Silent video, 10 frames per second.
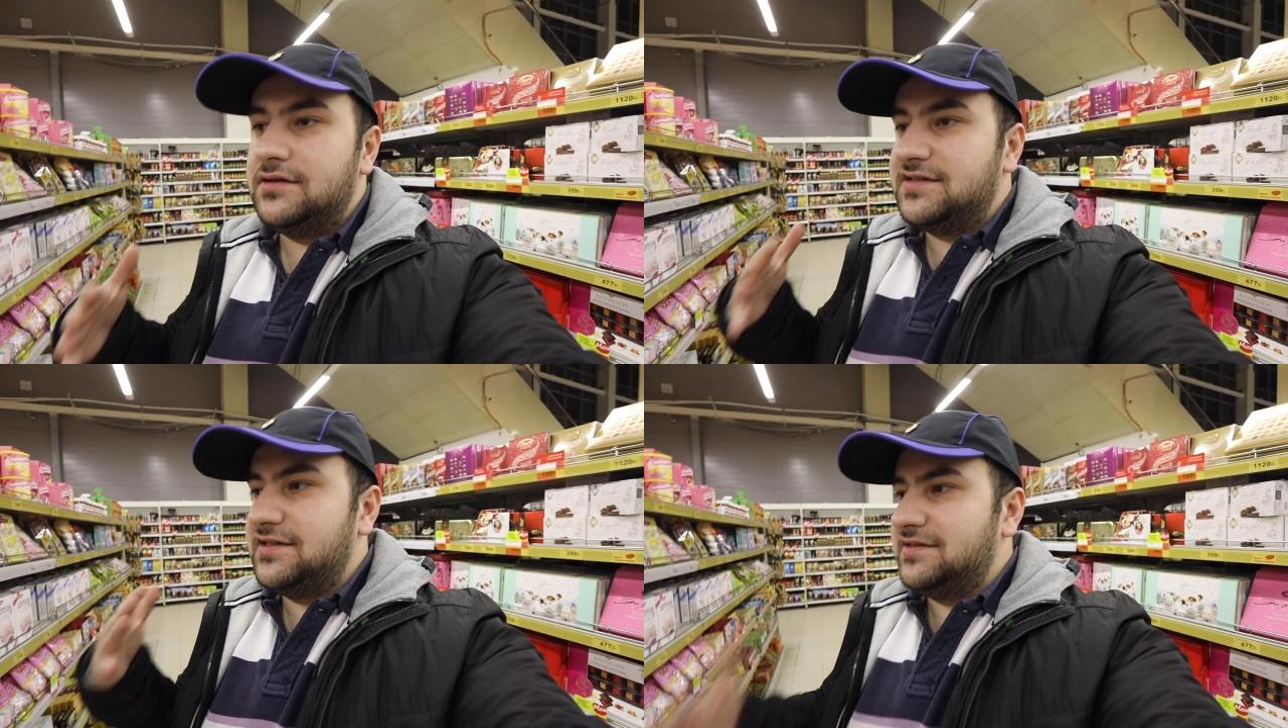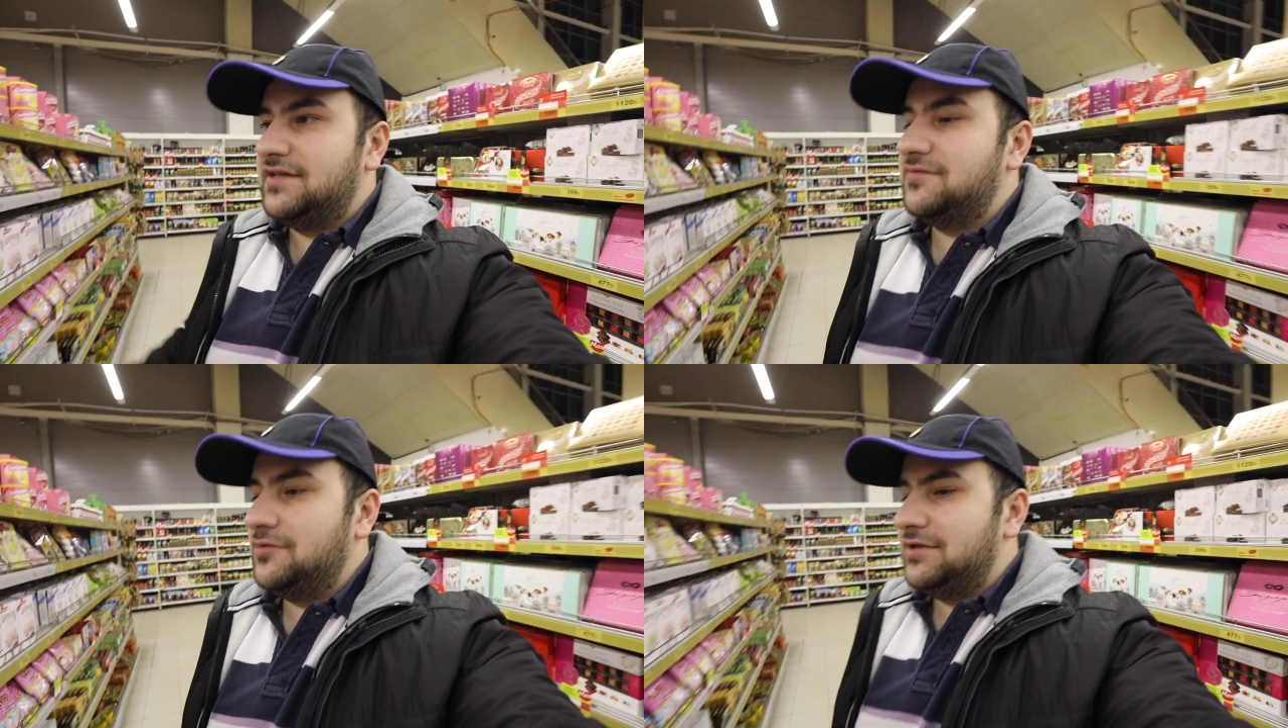
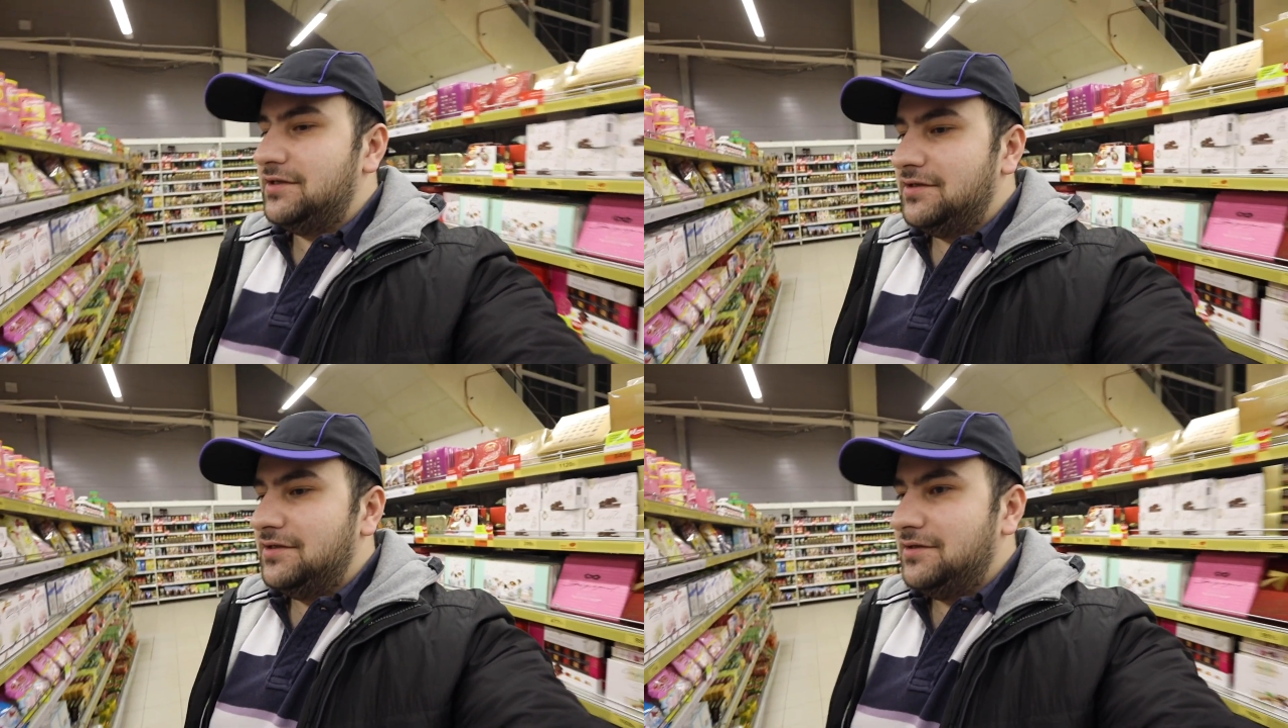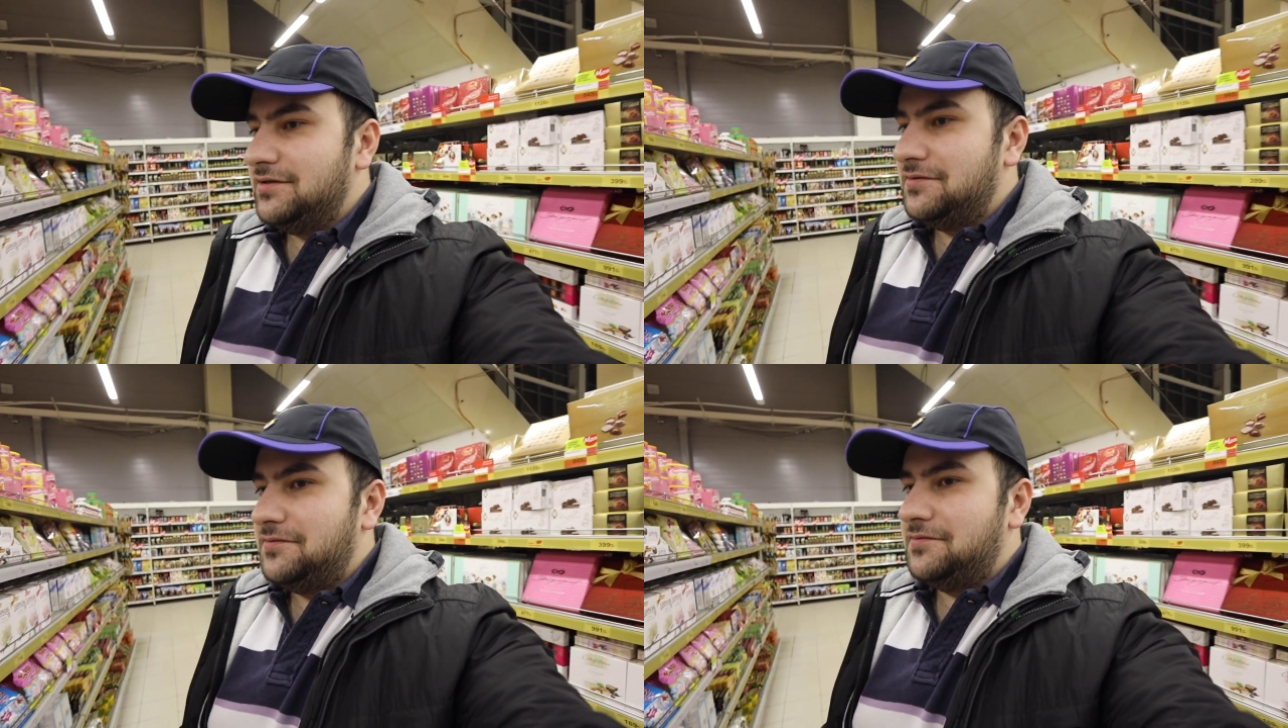successfully
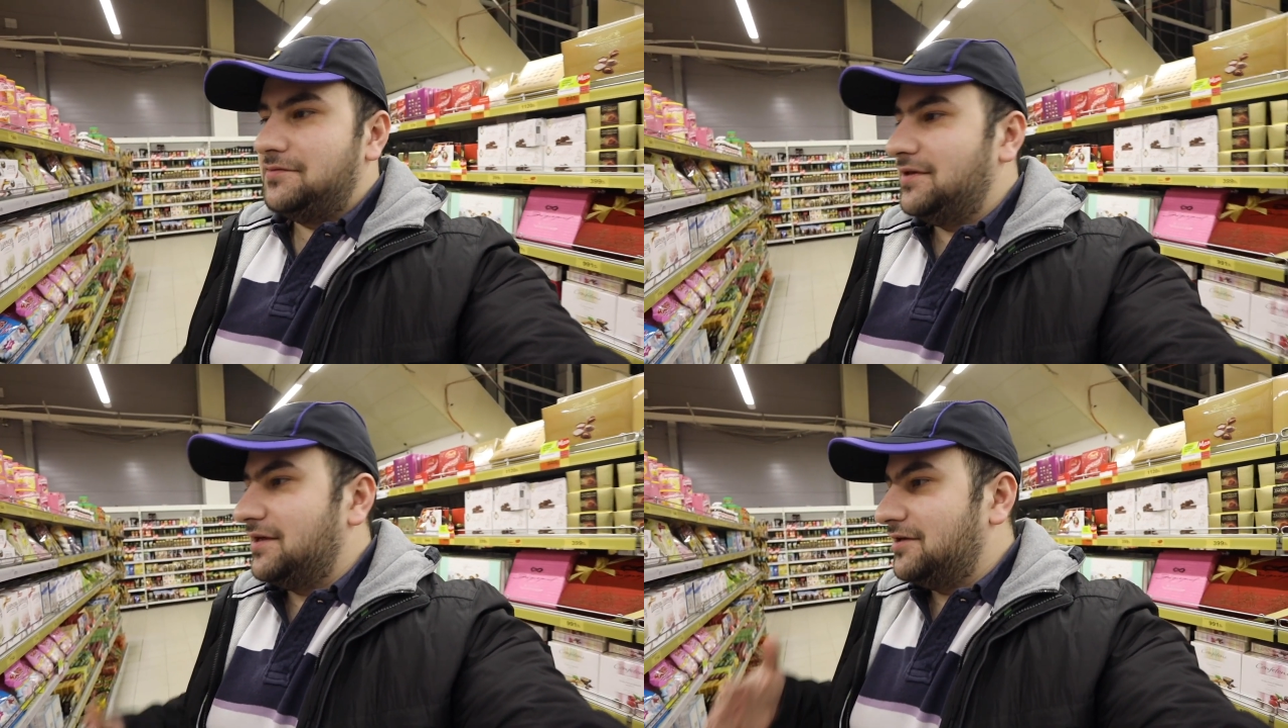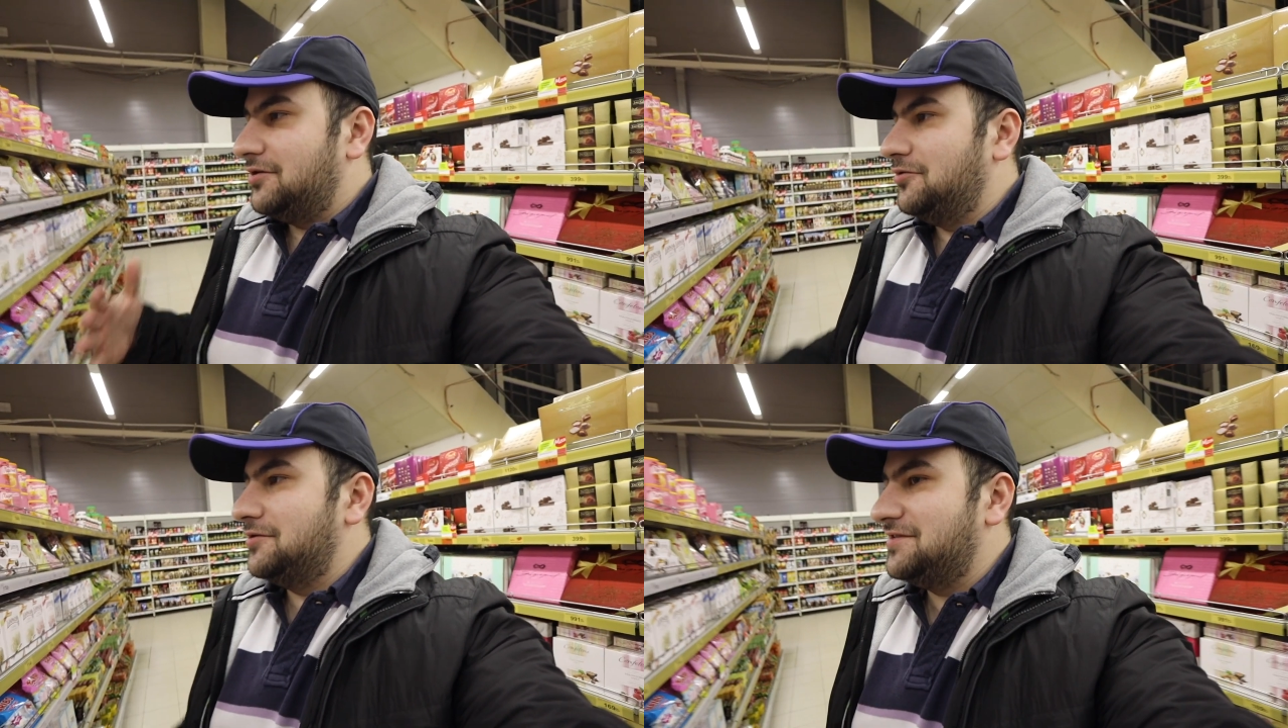like
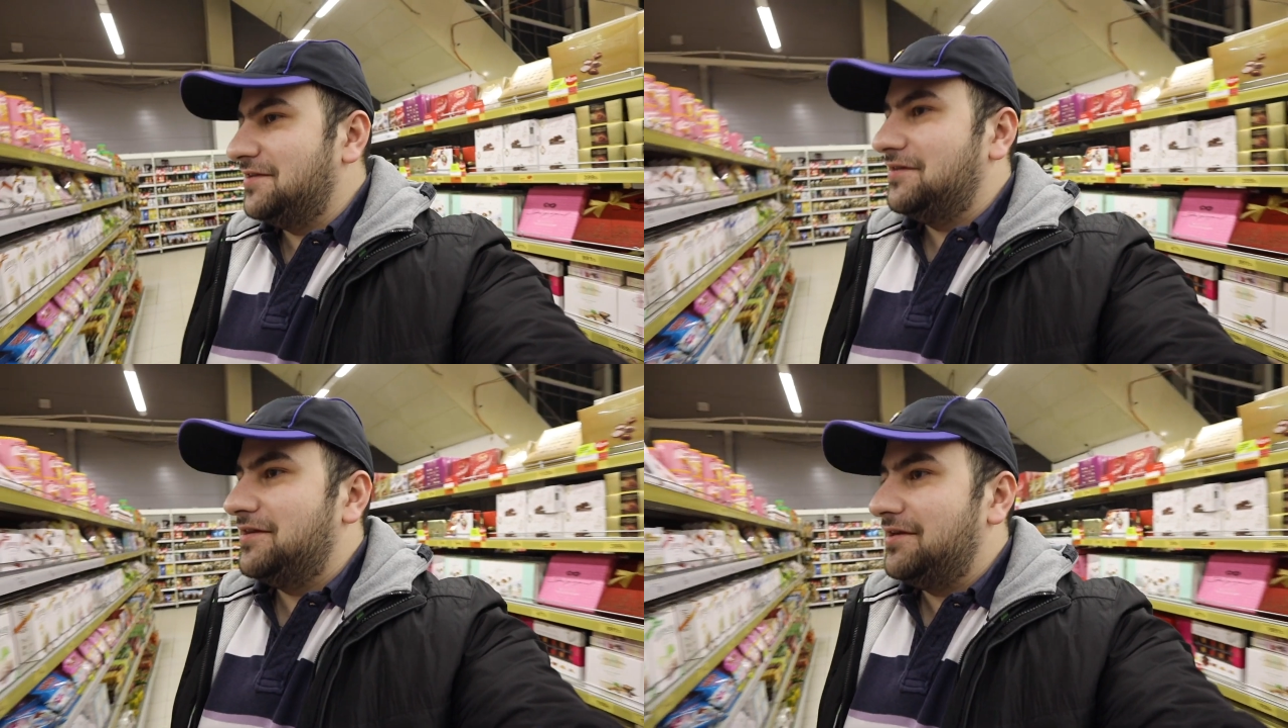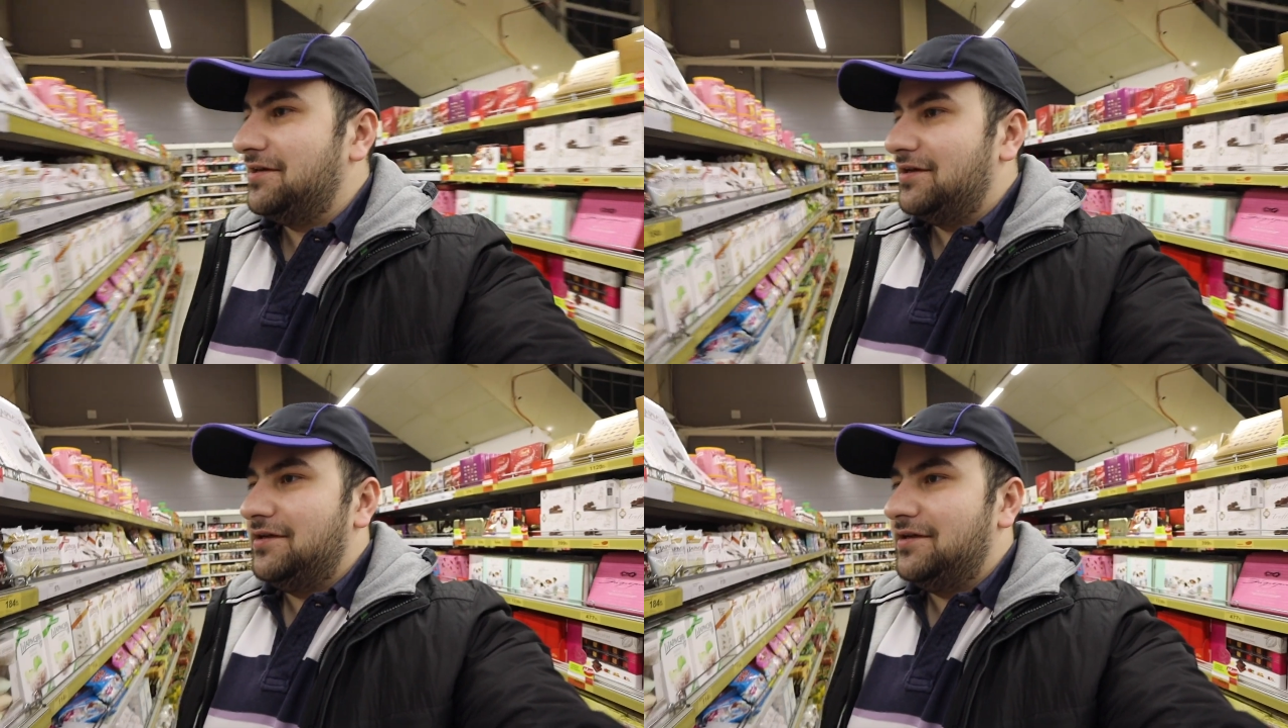record something